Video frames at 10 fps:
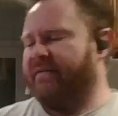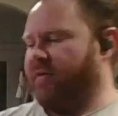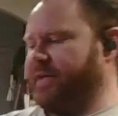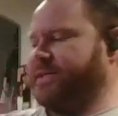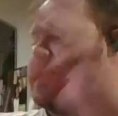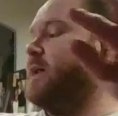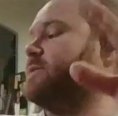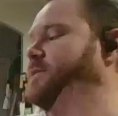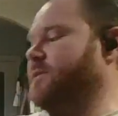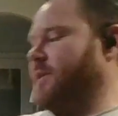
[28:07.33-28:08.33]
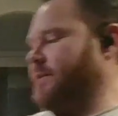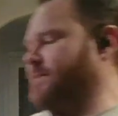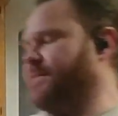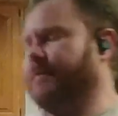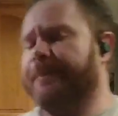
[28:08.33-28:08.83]
all these cuts and
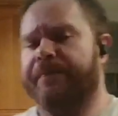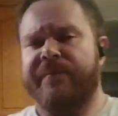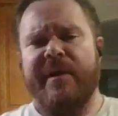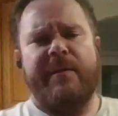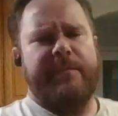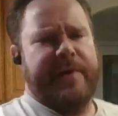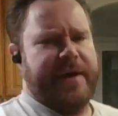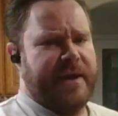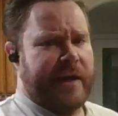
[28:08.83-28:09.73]
things, but